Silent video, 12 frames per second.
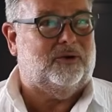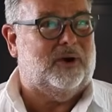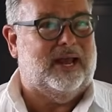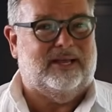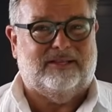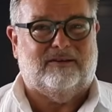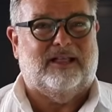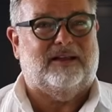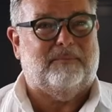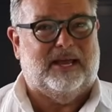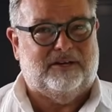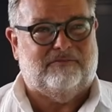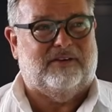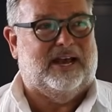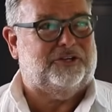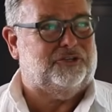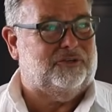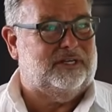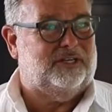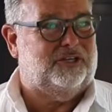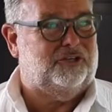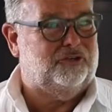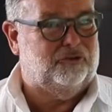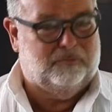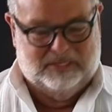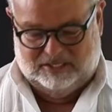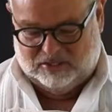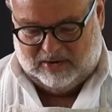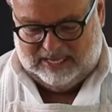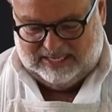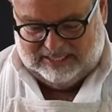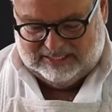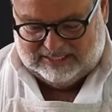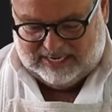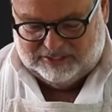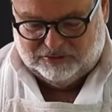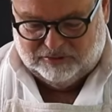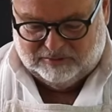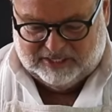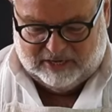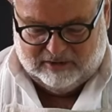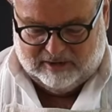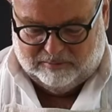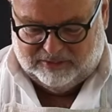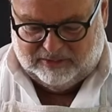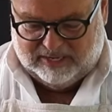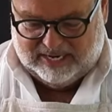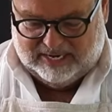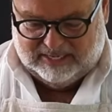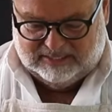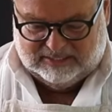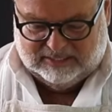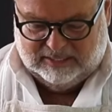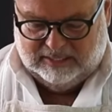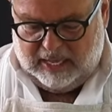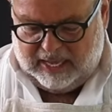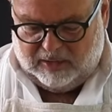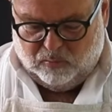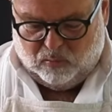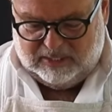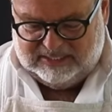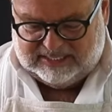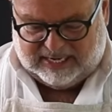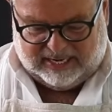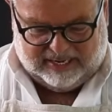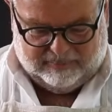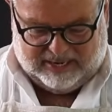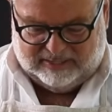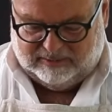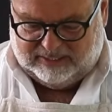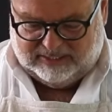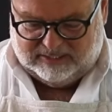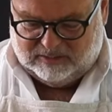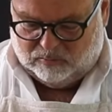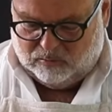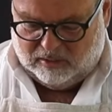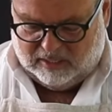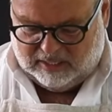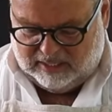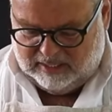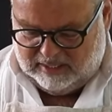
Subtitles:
great. They're like manufactured and cubed. So I think it's nicer to tear it up with your hands. And one time, I don't think this will work,